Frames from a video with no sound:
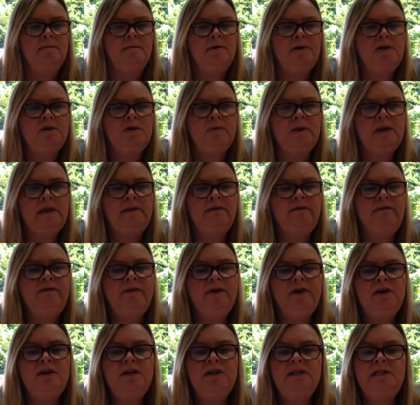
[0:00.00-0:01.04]
"because when the
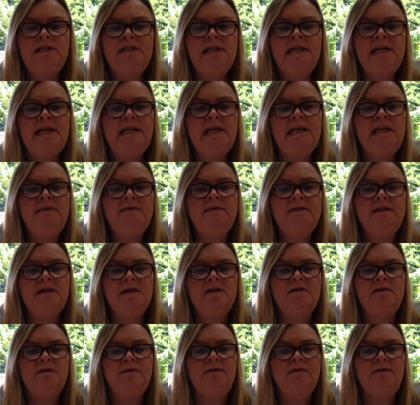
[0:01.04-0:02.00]
first leaves start